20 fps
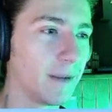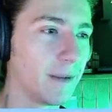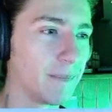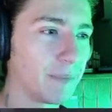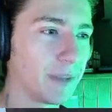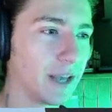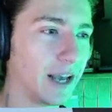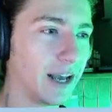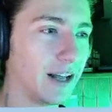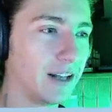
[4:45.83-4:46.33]

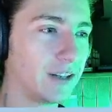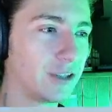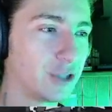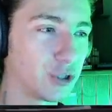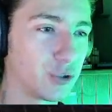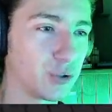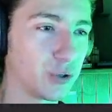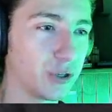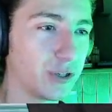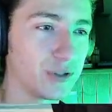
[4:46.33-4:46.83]
And
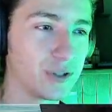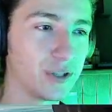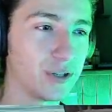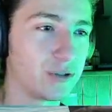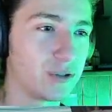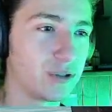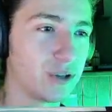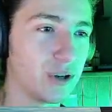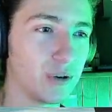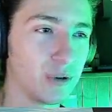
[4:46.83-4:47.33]
destroyers,
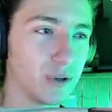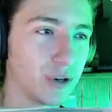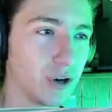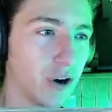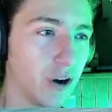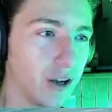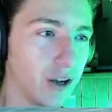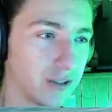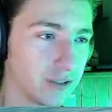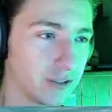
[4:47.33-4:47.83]
there's no
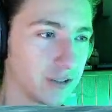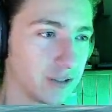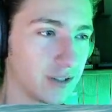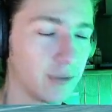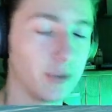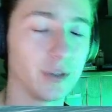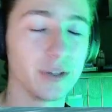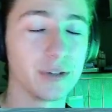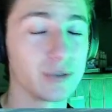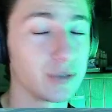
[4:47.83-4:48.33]
cost,
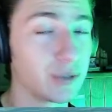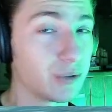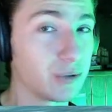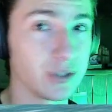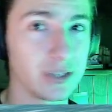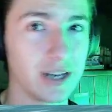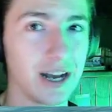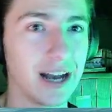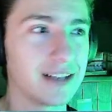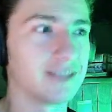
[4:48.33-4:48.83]
well, there's no
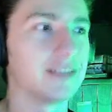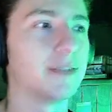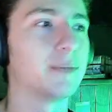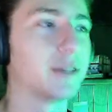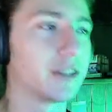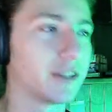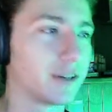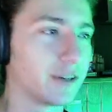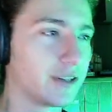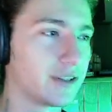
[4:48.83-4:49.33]
size
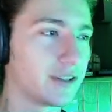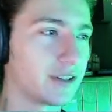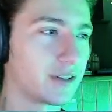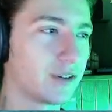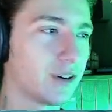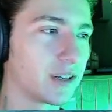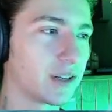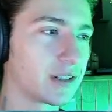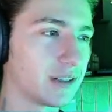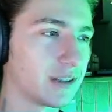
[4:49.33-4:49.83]
limit. There is a
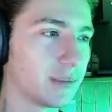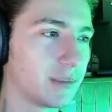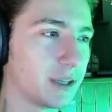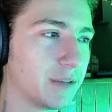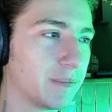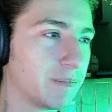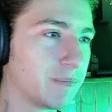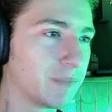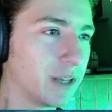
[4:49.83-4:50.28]
cost limit.